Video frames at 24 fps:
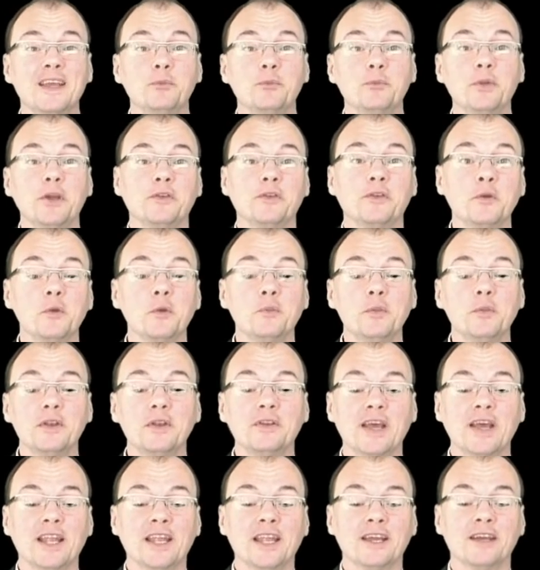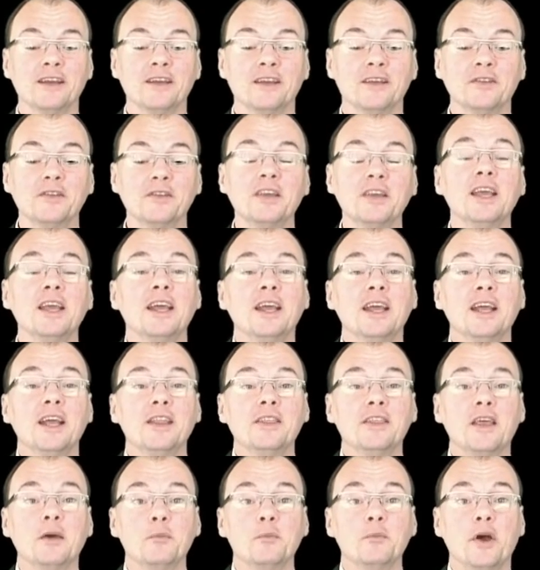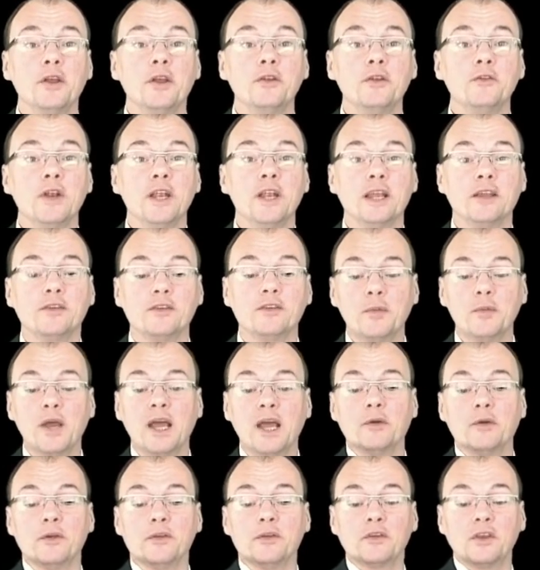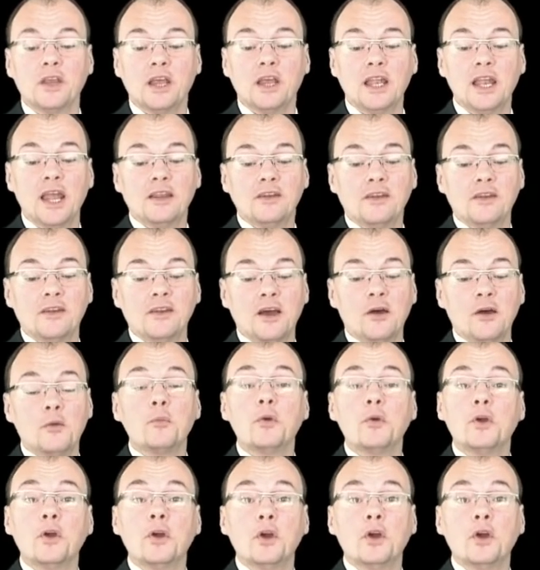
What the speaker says: because it would be telling us that mind reading somehow is connected up